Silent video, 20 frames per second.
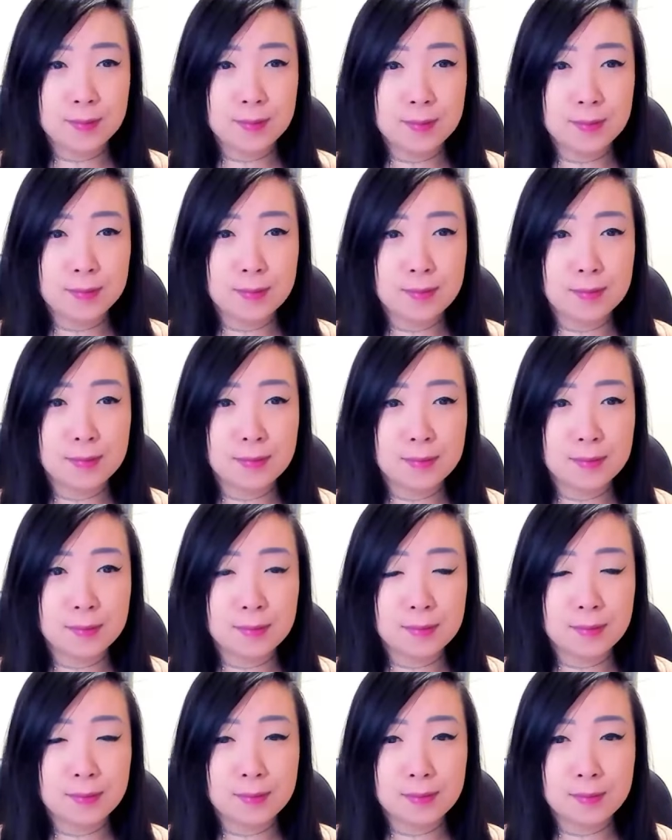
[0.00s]

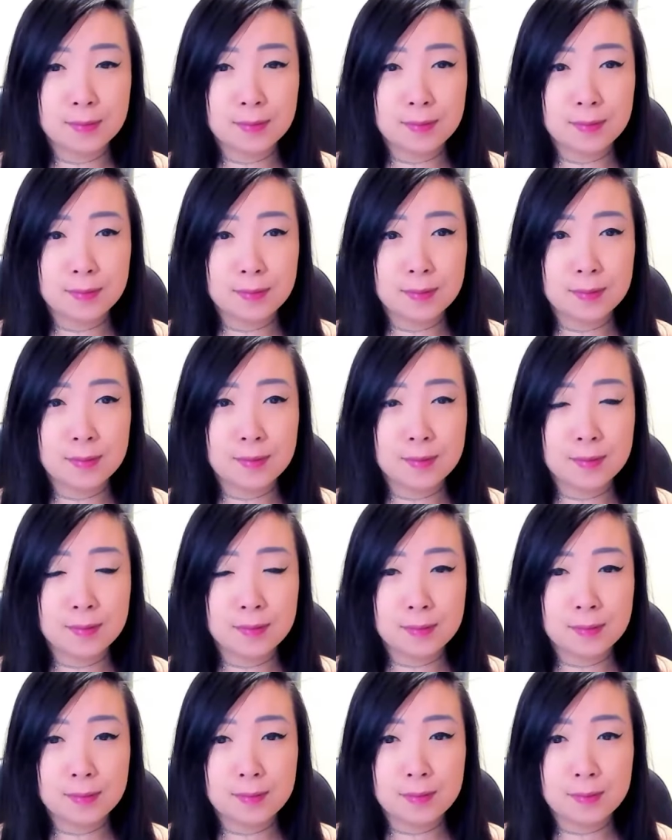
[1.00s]

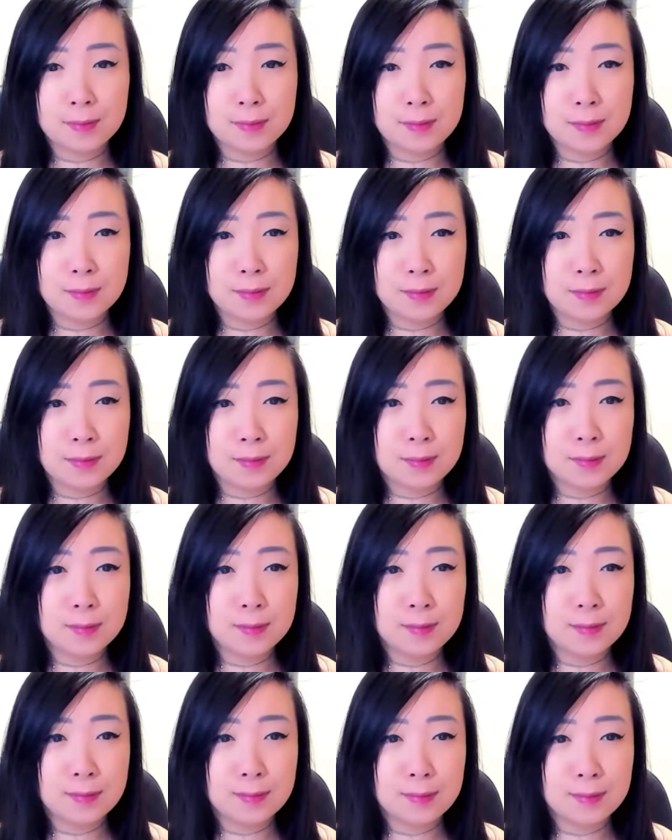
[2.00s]

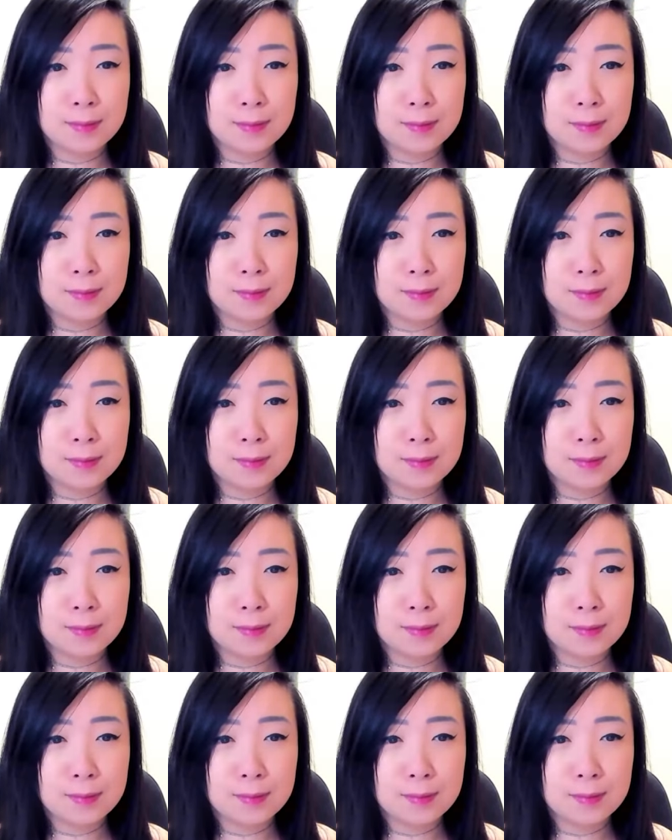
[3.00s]
No words are spoken by the person on screen.